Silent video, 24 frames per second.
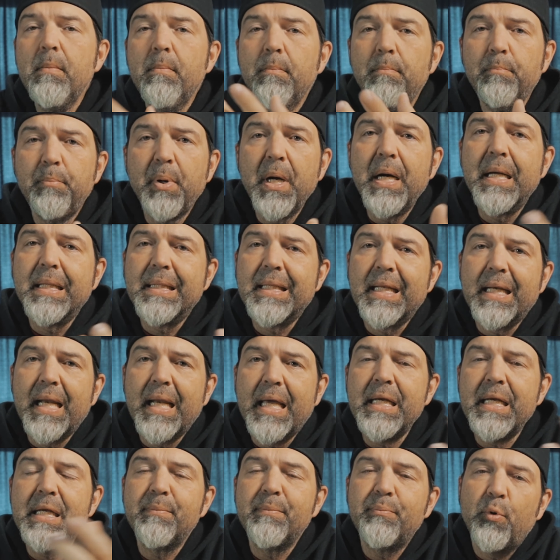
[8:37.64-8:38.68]
But the
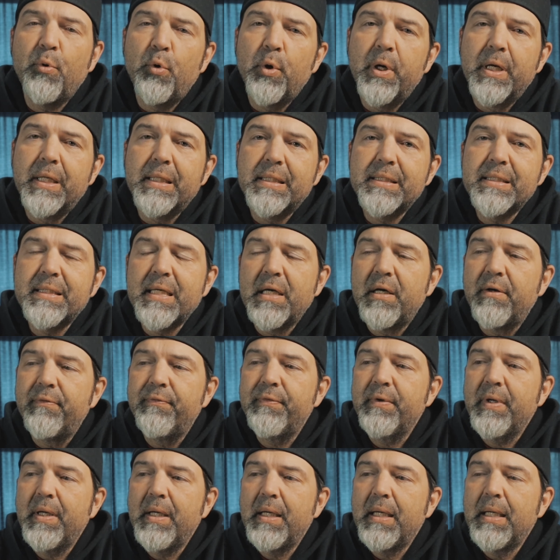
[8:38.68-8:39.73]
lightning port itself
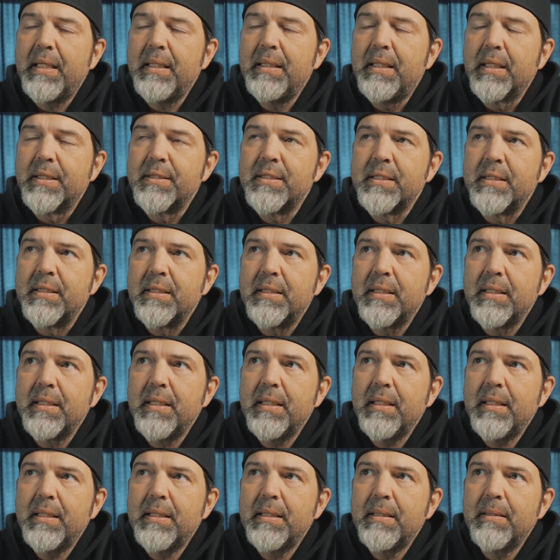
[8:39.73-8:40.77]
doesn't
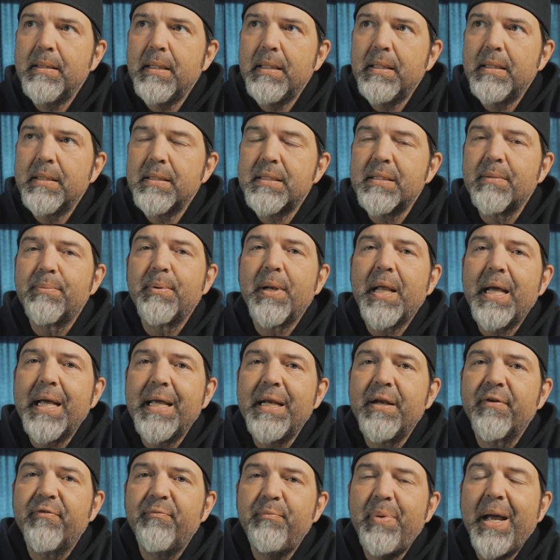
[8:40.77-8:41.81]
supply
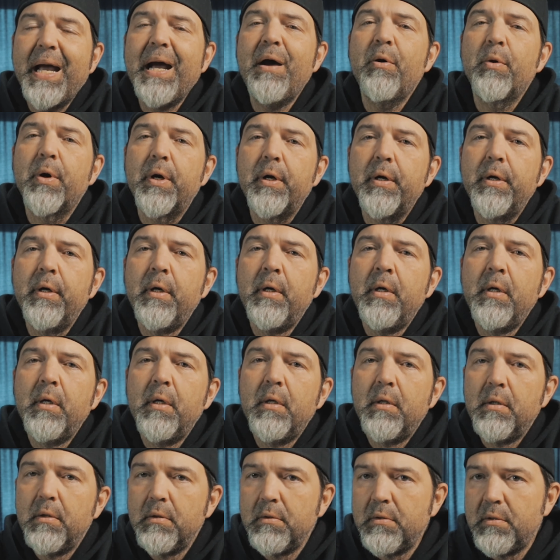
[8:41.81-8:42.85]
enough power
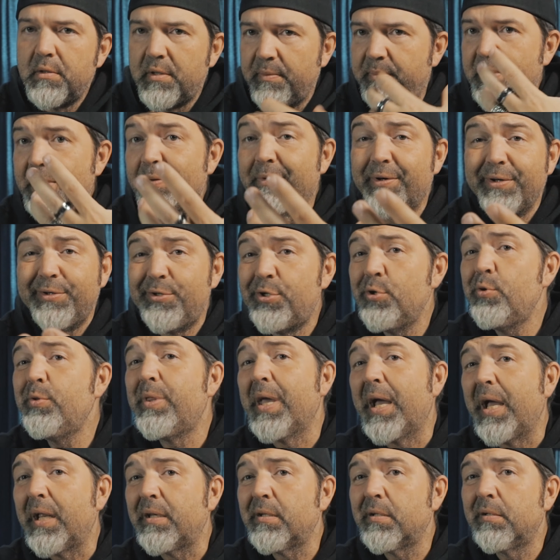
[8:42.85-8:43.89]
to be able to do
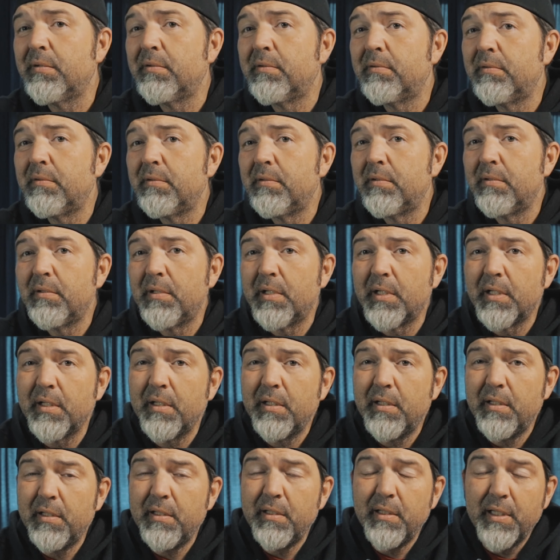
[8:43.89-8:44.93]
that.
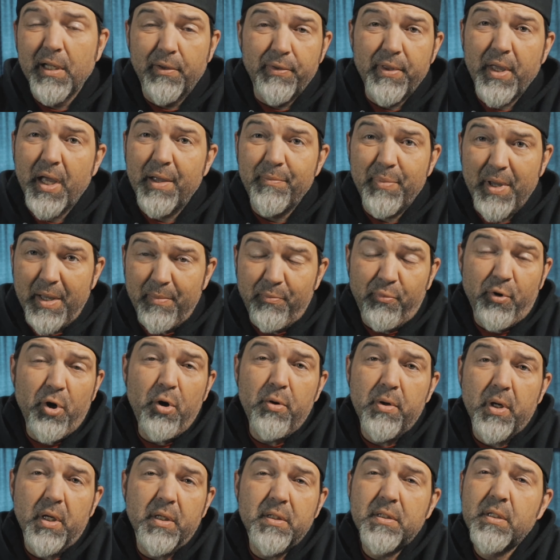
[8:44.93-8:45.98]
Now the iPad Pro
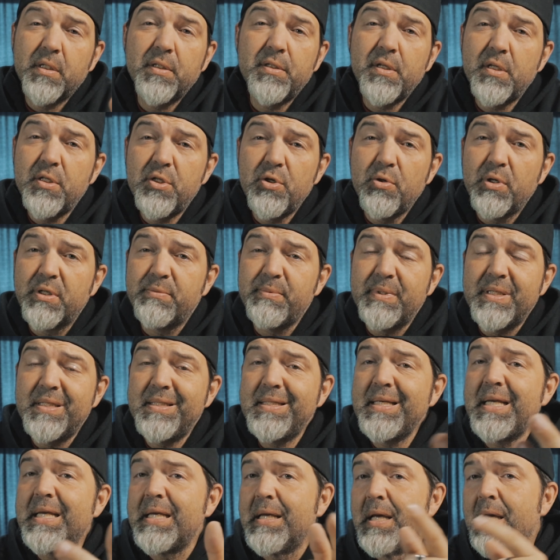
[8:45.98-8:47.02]
does because it's
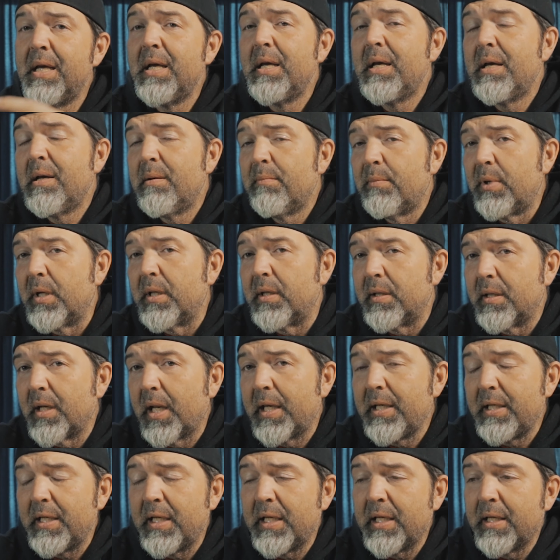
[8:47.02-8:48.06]
USB-C, but
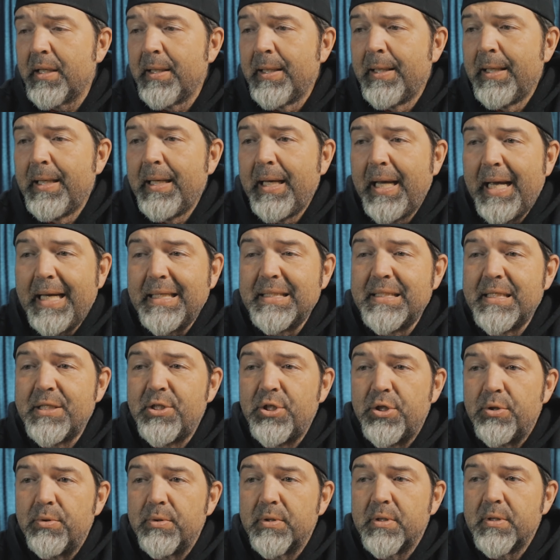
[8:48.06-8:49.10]
Lightning has
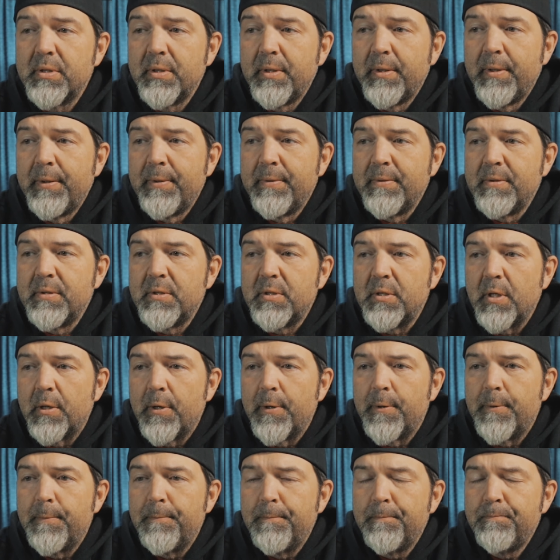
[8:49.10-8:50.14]
issues.
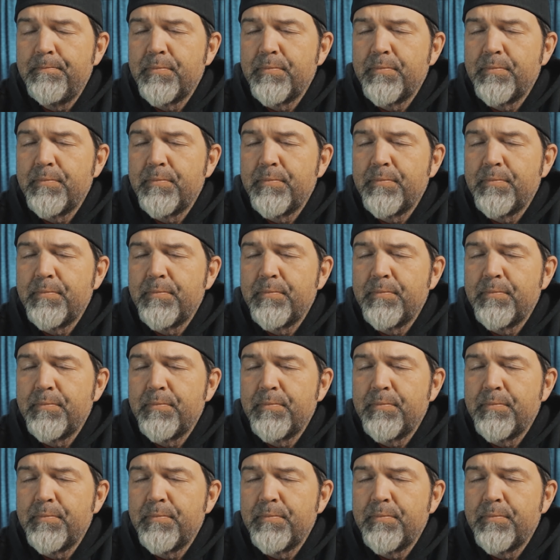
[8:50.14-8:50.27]
So